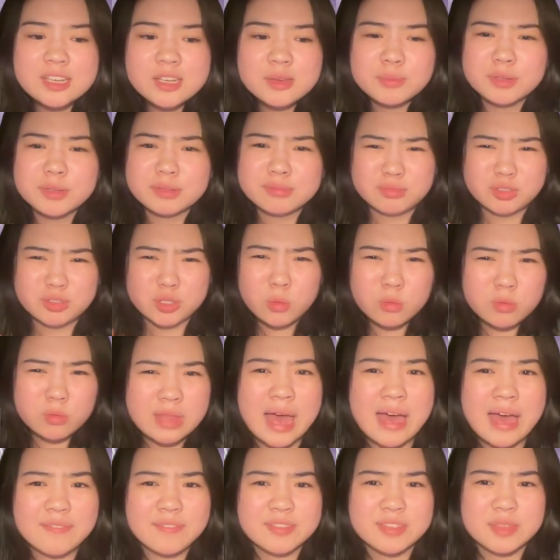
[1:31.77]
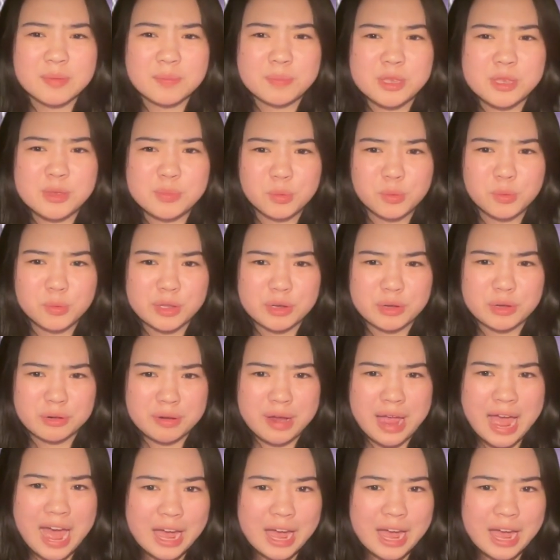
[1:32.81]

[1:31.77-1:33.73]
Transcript: but don't laugh at the people that are